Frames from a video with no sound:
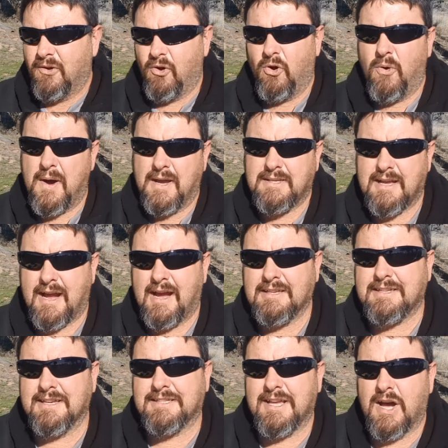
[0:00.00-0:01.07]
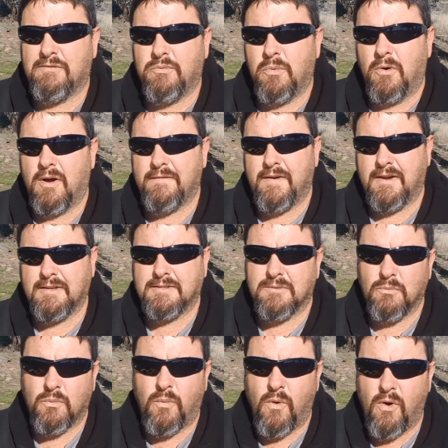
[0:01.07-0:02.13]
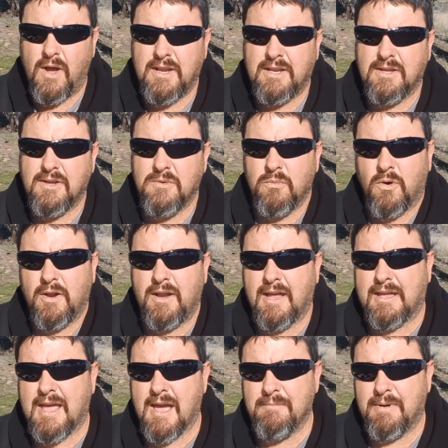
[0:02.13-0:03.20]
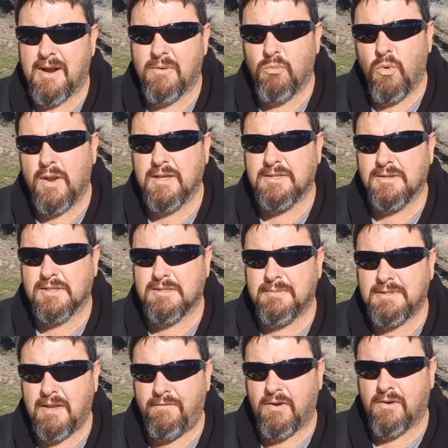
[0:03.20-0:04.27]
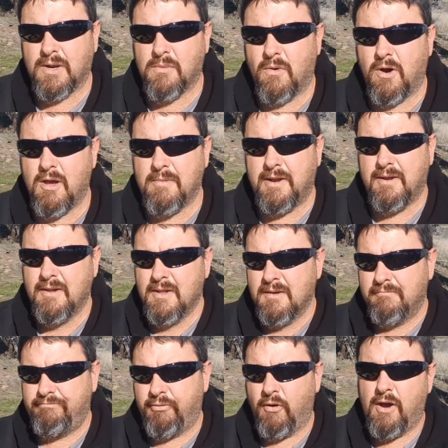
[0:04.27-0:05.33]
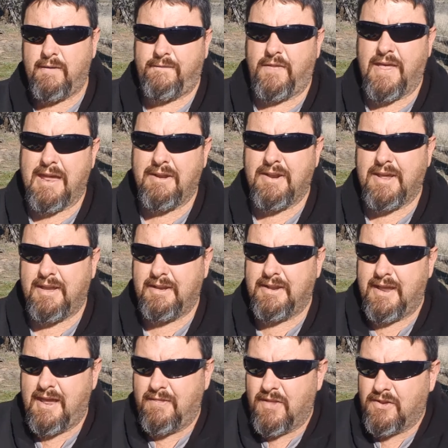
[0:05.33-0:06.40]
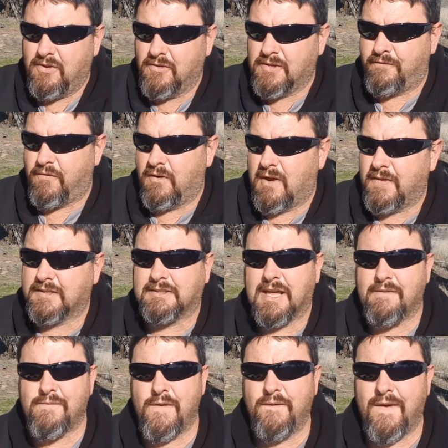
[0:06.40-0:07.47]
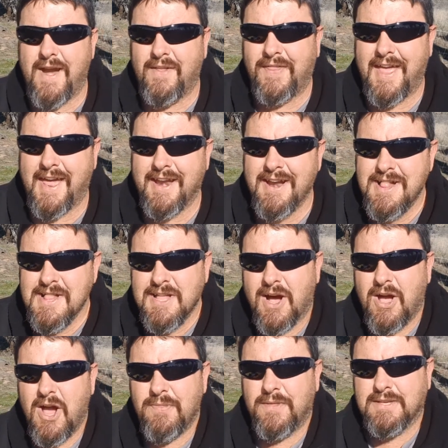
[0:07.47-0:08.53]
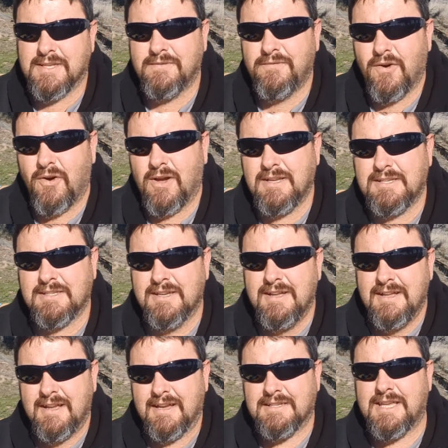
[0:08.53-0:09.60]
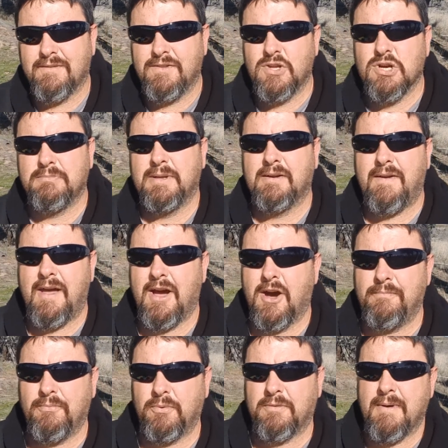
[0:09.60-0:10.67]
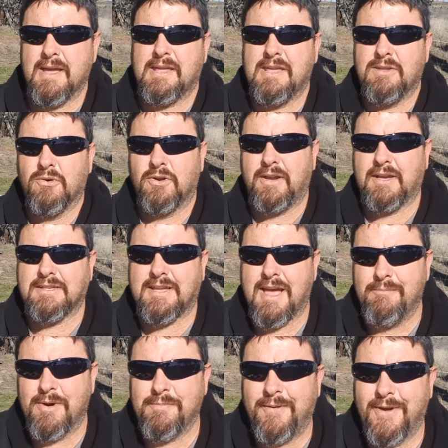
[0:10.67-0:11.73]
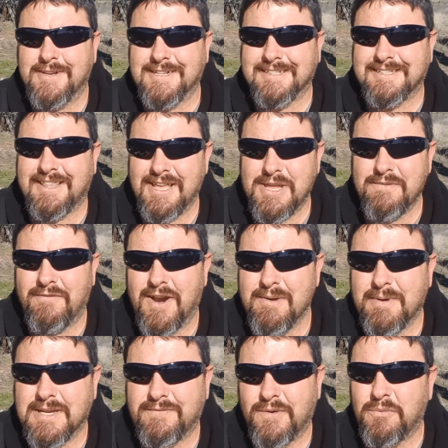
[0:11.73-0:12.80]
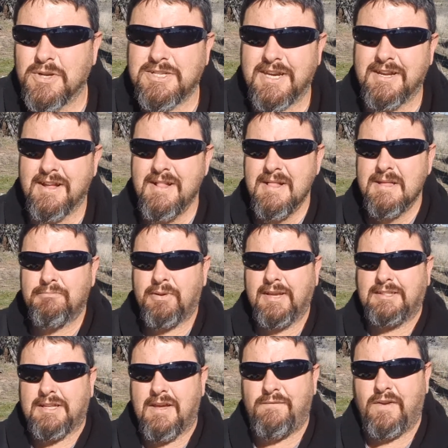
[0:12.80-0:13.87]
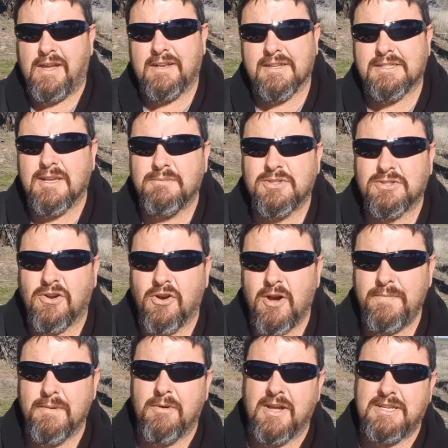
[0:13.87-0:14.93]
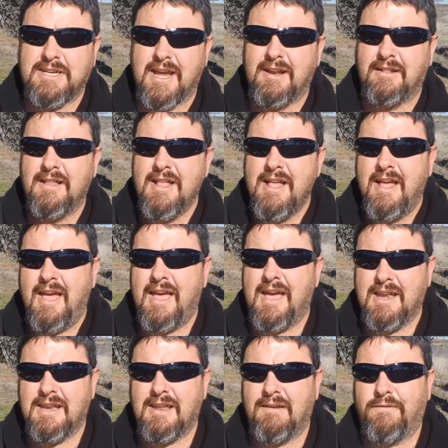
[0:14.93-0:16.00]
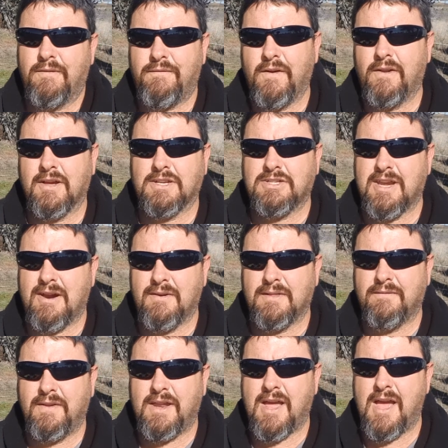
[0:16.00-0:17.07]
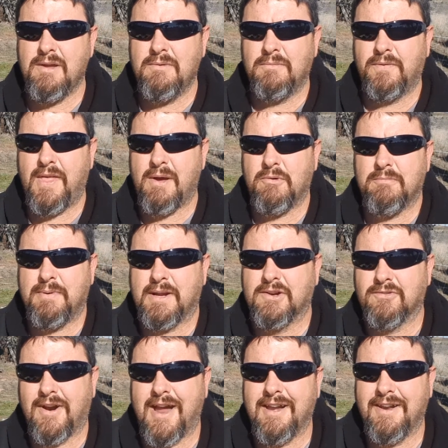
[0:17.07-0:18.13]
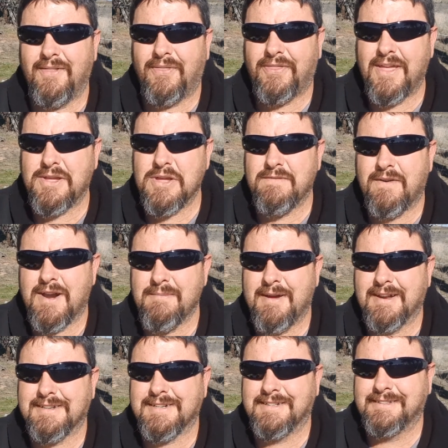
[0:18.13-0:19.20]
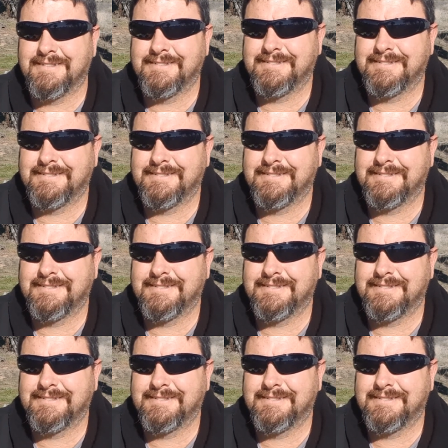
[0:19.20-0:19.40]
Always ask yourself why, folks. Why do you want a camera? What is your specific requirement? Buy it for that need and then use it for other stuff around that. I hope this advice has given you a bit of help with making your next camera purchase. Thank you very much for watching. Please don't forget to subscribe to my channel, and if you feel like sharing the video, well, that would be great. Thank you very much.